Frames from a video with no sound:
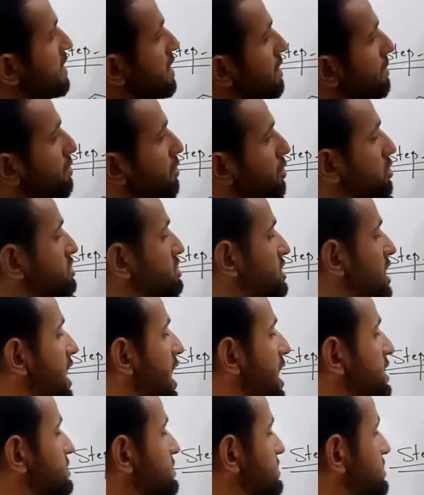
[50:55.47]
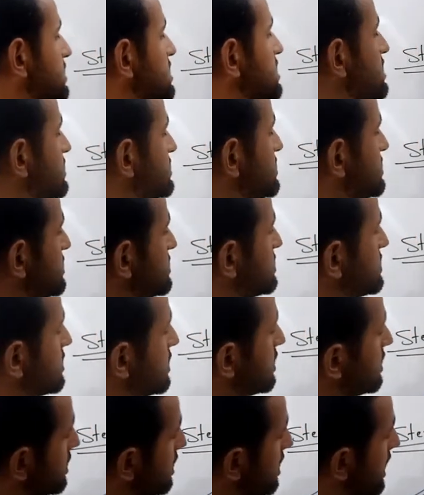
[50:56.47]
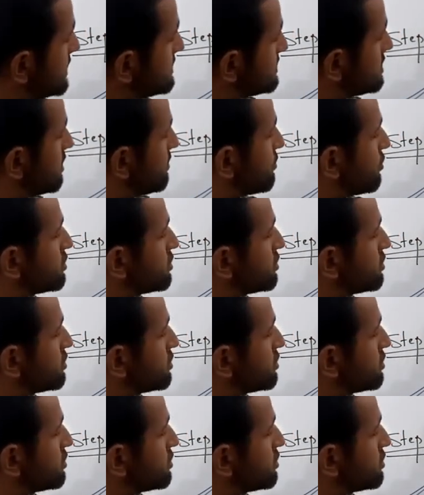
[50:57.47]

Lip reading: protons. Since in the last step